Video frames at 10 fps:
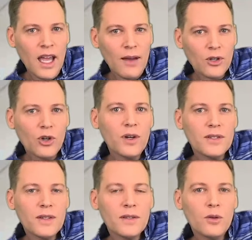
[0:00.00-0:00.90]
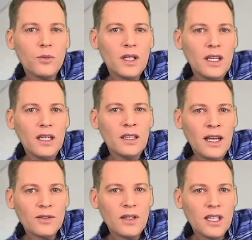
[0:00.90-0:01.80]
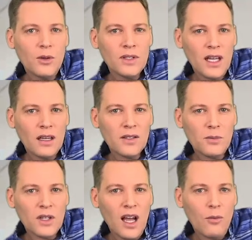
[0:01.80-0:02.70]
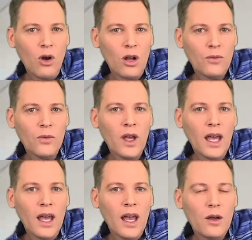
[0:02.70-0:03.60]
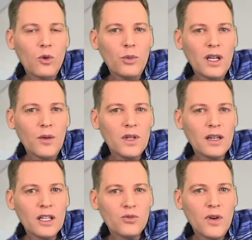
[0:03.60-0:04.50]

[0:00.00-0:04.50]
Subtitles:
After criticism, he announced that he was taking some time off and will be updating his